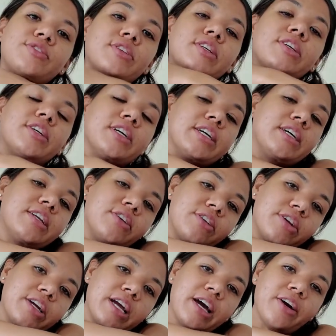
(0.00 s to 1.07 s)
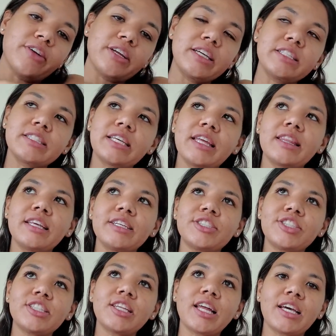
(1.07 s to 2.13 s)
really good on her outings. I think
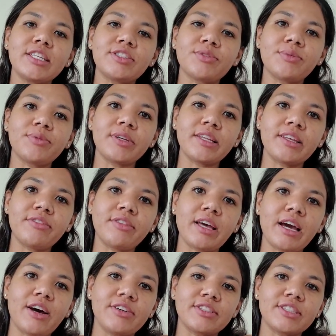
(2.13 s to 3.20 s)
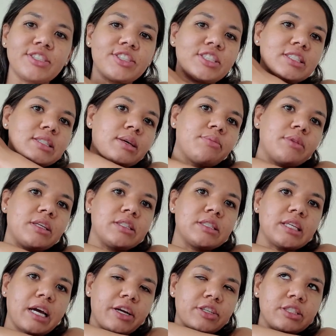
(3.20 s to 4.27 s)
she likes when we leave the house because she slept the
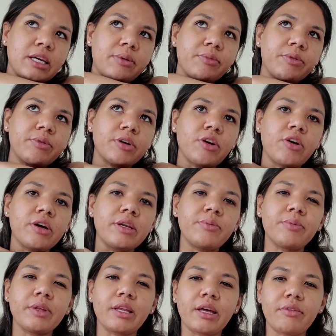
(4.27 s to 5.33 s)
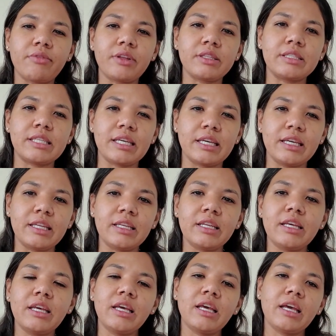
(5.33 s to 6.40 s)
entire time we were gone, and we left at 10
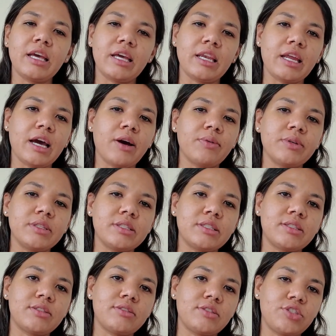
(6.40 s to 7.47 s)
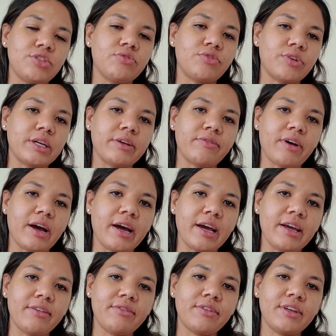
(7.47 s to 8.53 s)
and now it's
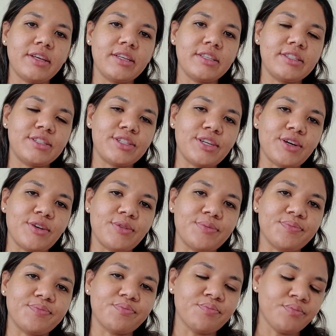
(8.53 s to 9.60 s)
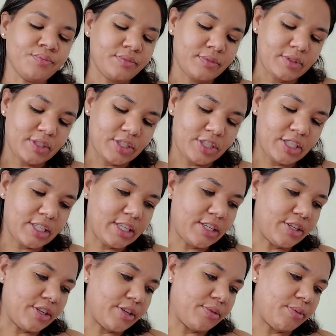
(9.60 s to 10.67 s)
2:45. So she
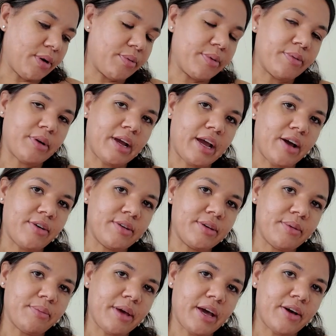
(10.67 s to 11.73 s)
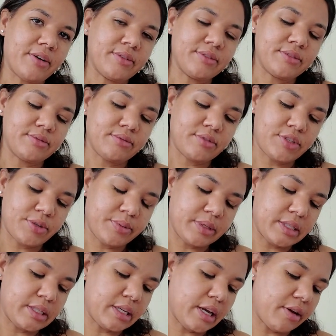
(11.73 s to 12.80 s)
did good while we were out and about and doing
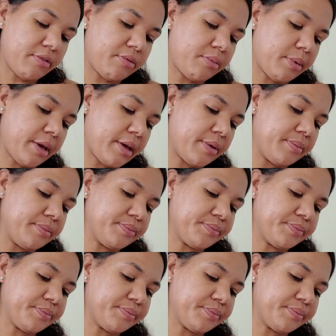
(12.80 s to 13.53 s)
stuff, but